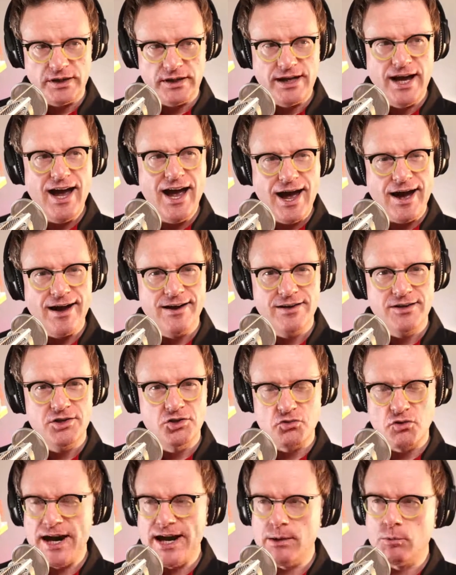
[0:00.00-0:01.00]
Yeah,
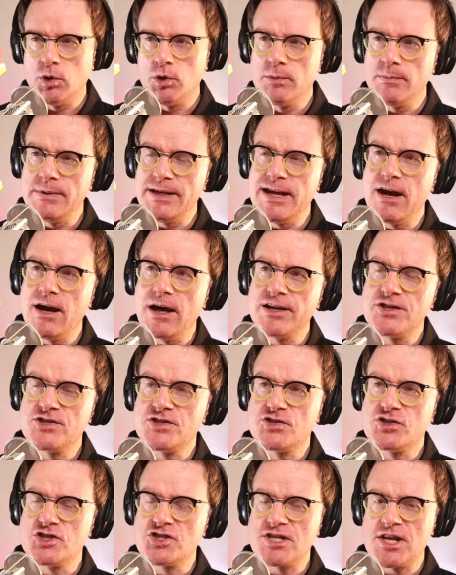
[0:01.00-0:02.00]
great. Well, yeah,
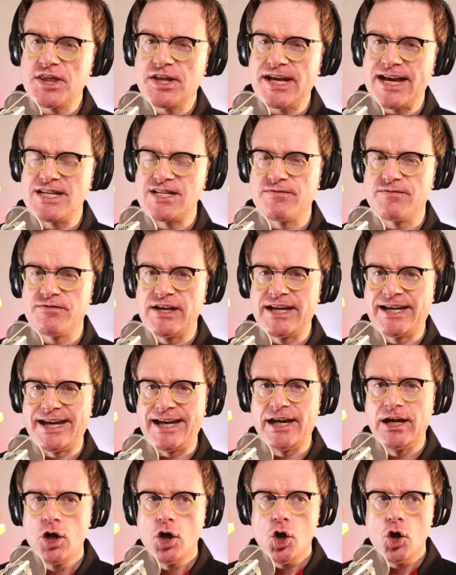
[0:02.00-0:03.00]
it's just a case of
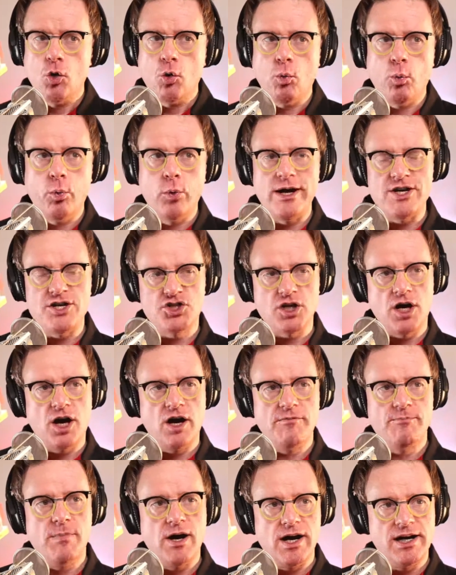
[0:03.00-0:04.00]
thinking which
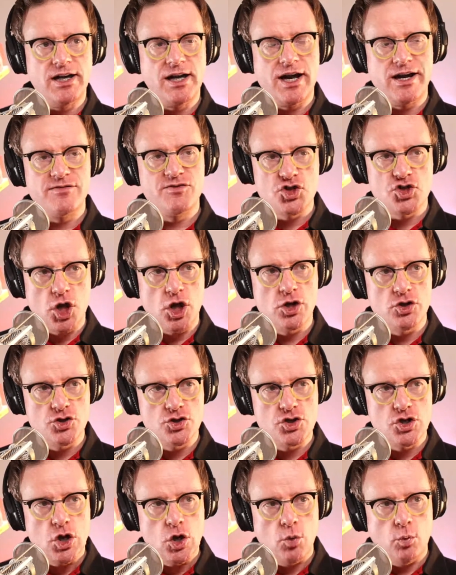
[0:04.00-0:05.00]
of my live
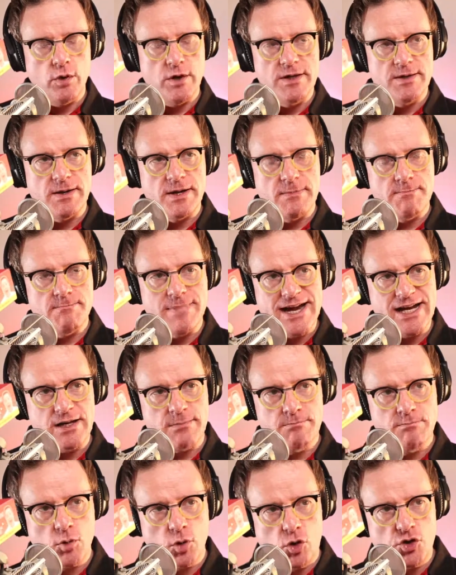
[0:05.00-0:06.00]
shows would it
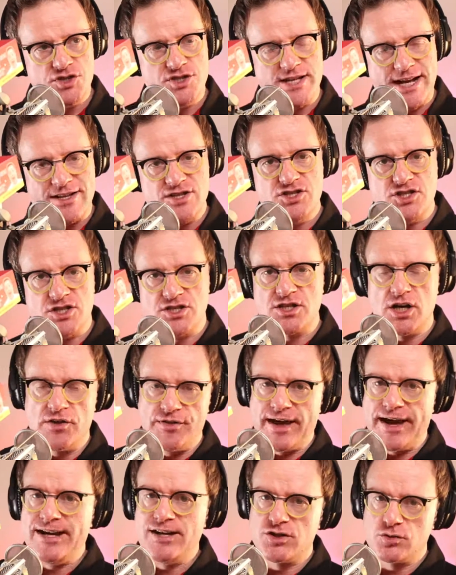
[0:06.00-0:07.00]
make more sense to
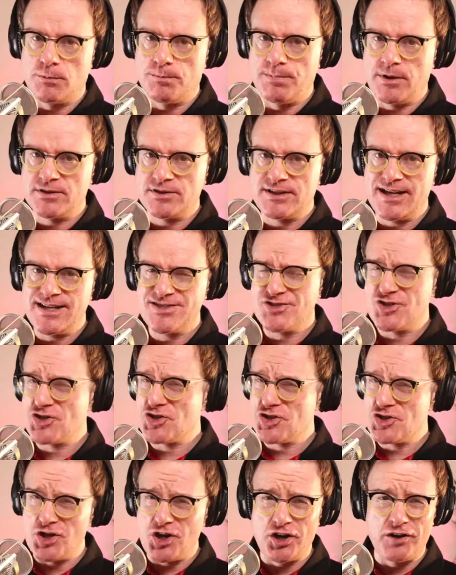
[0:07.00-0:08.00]
turn that into a podcast.
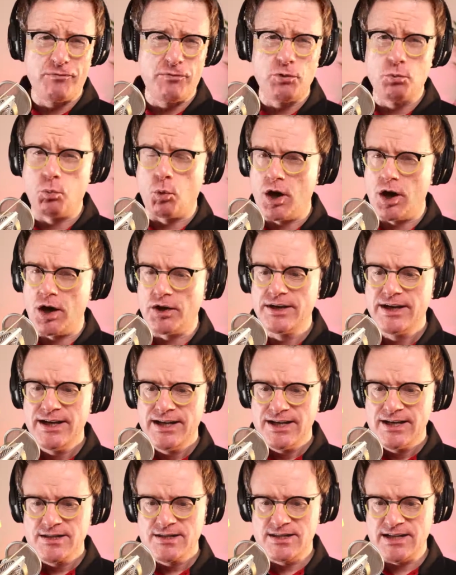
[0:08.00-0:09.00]
Just start off with one,
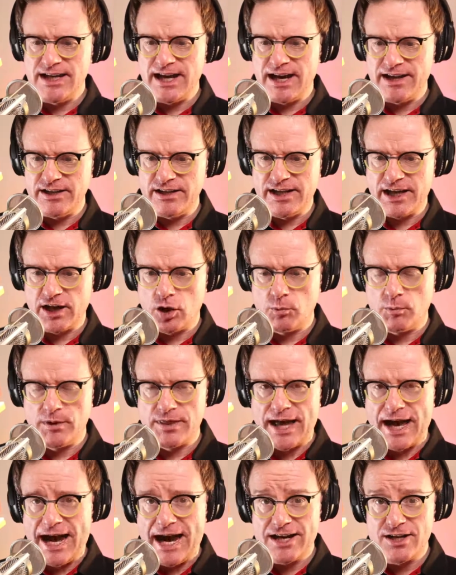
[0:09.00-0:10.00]
see how you get on
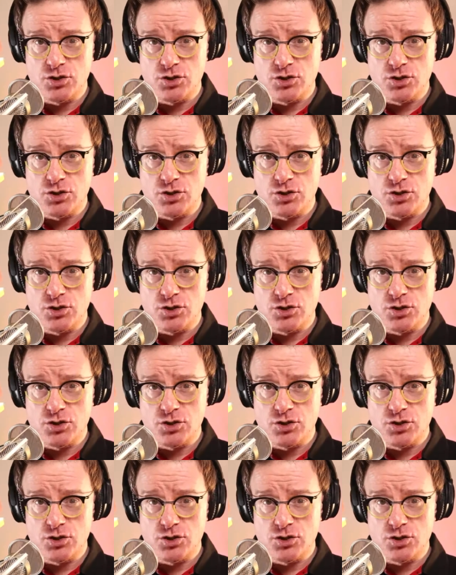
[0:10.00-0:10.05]
with that.